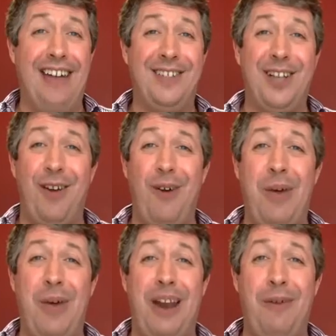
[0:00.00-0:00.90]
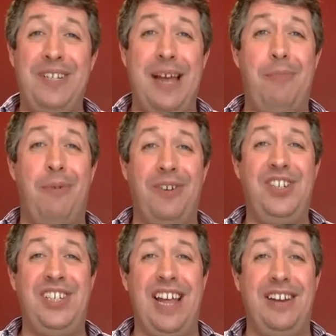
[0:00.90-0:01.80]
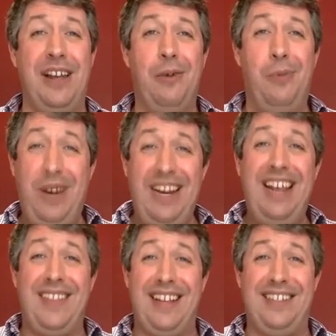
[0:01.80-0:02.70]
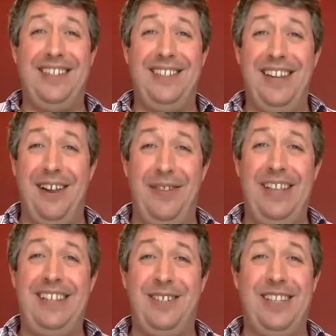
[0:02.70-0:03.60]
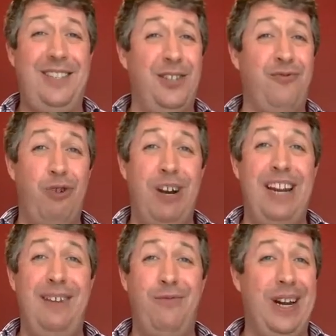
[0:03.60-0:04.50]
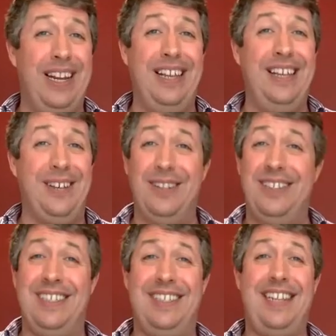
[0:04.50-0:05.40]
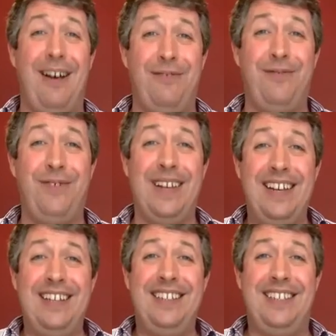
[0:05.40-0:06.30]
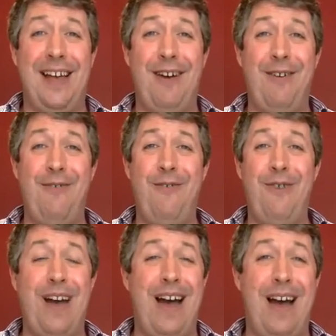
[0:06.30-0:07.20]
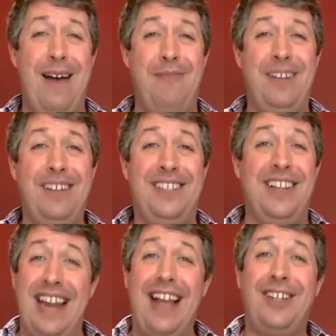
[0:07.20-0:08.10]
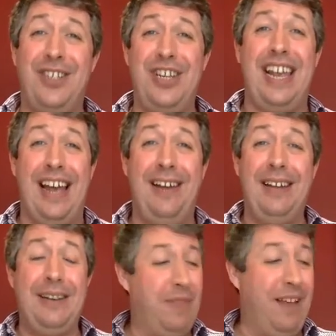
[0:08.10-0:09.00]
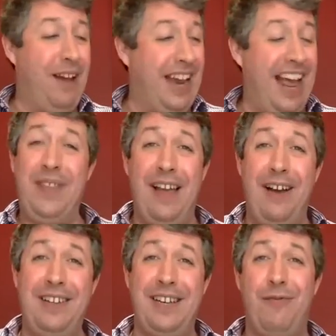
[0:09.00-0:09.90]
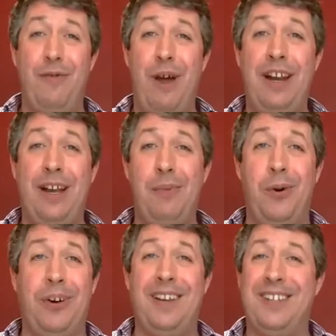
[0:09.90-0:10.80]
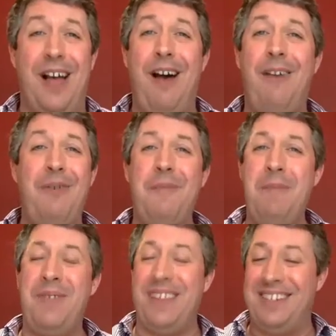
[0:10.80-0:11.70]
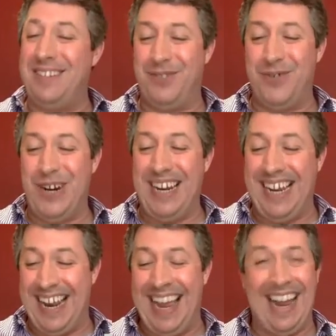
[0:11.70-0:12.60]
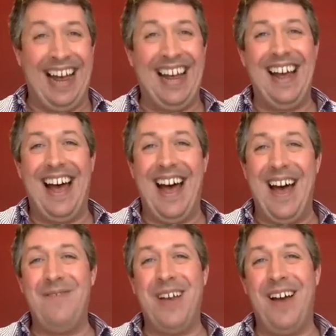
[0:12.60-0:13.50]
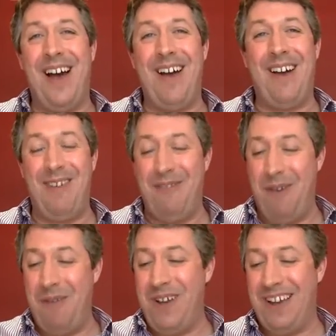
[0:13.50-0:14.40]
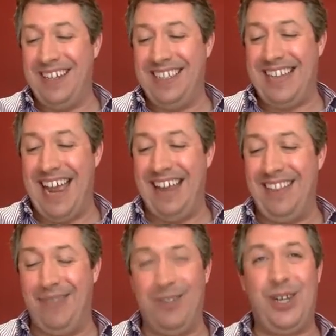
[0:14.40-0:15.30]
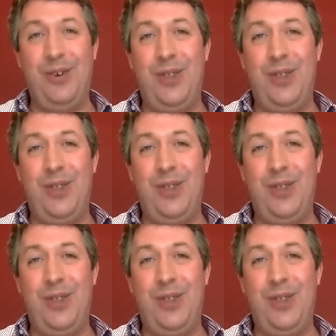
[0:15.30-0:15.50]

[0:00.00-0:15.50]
so I met up with Deborah, and she said, we need this. This is really, really good stuff. So the next year, I'd had the idea of writing a book, because I remember this, it was really clear. I remember her saying there were two